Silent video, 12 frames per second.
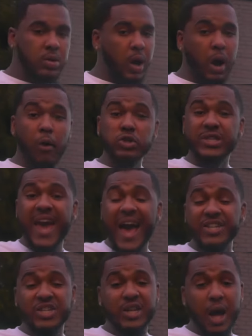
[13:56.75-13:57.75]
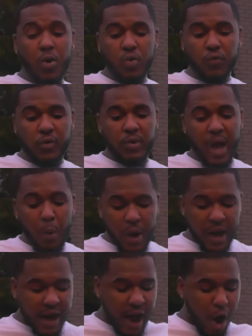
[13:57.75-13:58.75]
Woke up, had to go make a pack. I
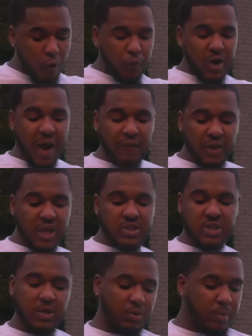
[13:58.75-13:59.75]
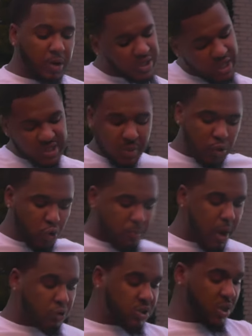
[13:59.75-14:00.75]
went got an outfit after they said we doing
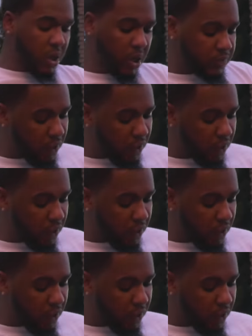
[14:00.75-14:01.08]
Melz today.